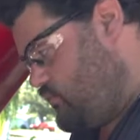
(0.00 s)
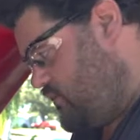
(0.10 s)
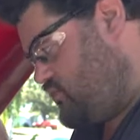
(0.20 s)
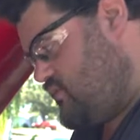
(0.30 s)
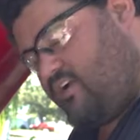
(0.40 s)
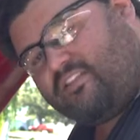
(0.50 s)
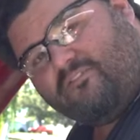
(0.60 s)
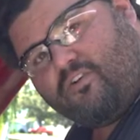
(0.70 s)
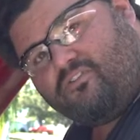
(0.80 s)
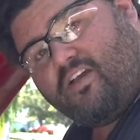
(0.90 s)
We tune it right the
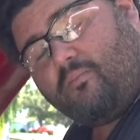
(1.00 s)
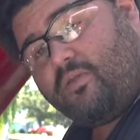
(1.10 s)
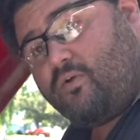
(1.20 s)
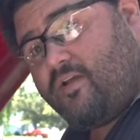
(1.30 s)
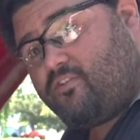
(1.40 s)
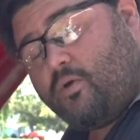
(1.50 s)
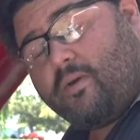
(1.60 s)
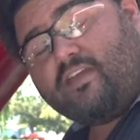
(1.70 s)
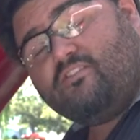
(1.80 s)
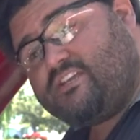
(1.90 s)
first time, we don't have to go
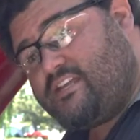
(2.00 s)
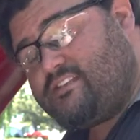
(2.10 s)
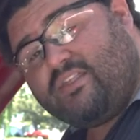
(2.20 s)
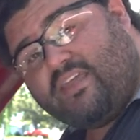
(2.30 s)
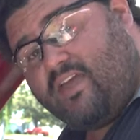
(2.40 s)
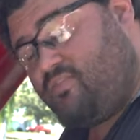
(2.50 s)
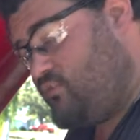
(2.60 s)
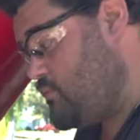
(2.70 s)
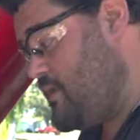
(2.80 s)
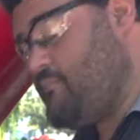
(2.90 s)
back and change it again
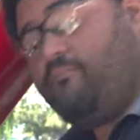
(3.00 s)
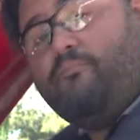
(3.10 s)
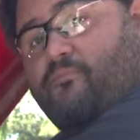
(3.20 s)
unless we make